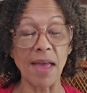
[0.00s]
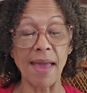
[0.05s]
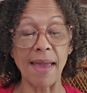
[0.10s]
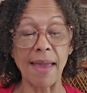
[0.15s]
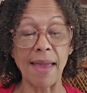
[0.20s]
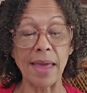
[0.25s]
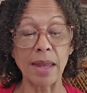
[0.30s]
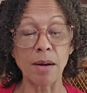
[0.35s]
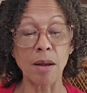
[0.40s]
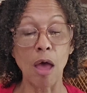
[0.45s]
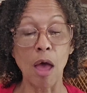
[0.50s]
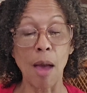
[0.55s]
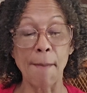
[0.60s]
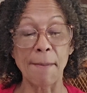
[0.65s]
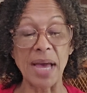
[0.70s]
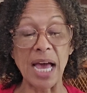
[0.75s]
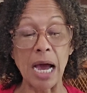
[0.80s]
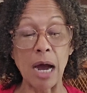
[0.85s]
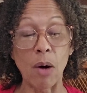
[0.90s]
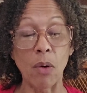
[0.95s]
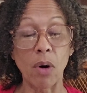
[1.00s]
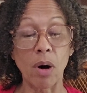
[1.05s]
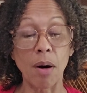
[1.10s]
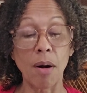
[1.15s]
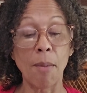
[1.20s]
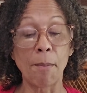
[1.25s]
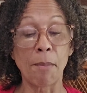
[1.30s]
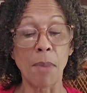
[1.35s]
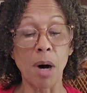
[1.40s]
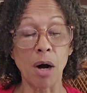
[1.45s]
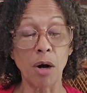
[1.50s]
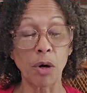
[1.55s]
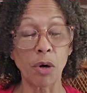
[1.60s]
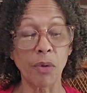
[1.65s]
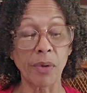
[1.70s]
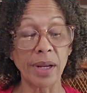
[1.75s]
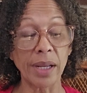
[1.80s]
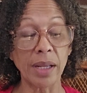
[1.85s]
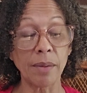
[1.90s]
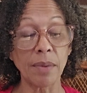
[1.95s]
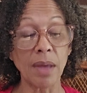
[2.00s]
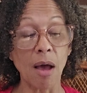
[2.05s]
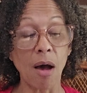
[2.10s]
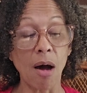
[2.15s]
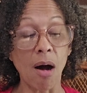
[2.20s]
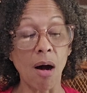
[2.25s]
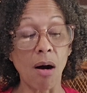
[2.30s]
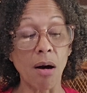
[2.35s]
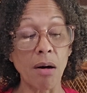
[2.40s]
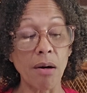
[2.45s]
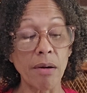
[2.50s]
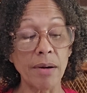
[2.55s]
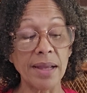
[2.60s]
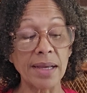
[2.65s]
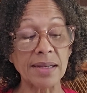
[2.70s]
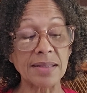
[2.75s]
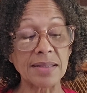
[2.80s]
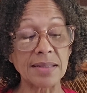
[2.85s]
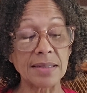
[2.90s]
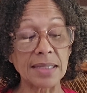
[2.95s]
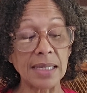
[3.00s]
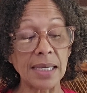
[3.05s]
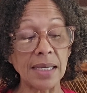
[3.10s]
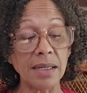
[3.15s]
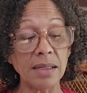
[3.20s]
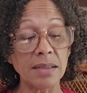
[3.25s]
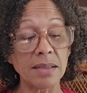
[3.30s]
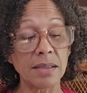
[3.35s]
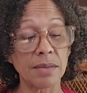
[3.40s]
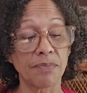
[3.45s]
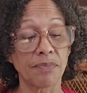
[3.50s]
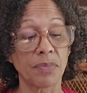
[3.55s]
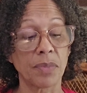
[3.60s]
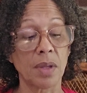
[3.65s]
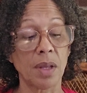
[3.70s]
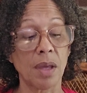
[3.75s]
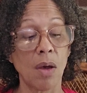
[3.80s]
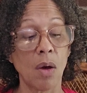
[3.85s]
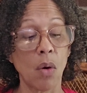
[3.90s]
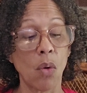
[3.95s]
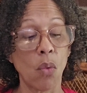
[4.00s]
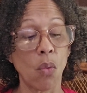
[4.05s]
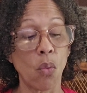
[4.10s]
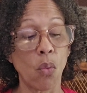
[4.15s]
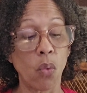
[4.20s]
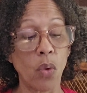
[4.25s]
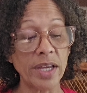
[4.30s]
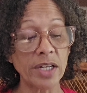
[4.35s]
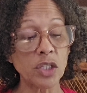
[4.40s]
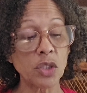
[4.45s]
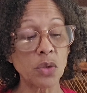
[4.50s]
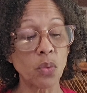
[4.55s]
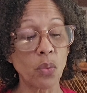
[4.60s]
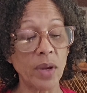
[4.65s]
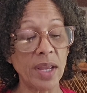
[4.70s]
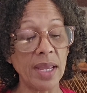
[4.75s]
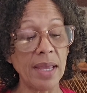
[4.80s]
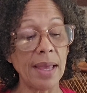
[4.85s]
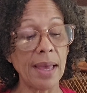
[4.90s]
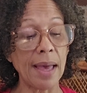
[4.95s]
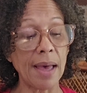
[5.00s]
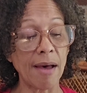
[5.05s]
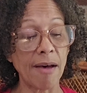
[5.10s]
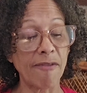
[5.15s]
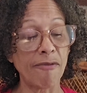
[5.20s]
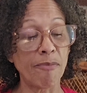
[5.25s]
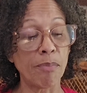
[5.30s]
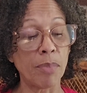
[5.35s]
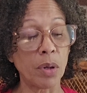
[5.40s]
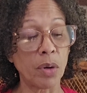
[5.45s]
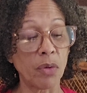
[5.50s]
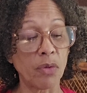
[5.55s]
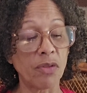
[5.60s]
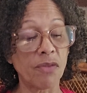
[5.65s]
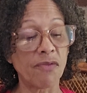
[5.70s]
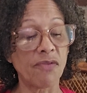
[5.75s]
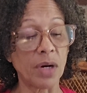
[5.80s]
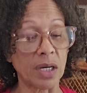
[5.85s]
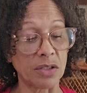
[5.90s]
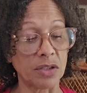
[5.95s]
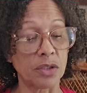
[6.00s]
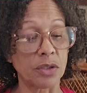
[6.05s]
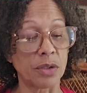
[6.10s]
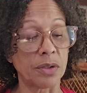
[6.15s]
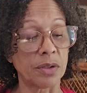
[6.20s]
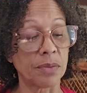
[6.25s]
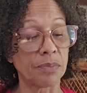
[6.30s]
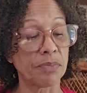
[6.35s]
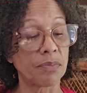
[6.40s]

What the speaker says: and power-mongering, are extinct, which we have both fostered.